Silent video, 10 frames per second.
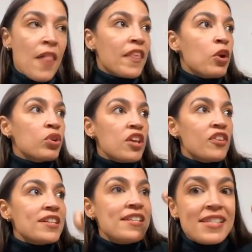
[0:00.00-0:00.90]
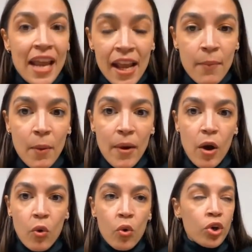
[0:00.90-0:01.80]
They don't give a damn
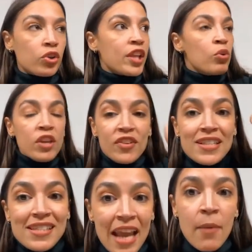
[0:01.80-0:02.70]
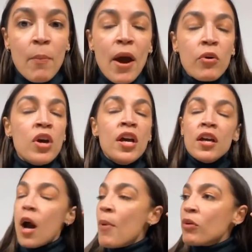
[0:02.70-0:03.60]
about order. They don't give a damn about
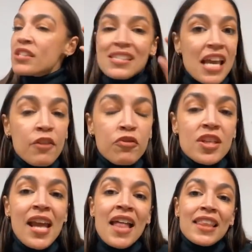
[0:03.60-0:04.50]
about safety.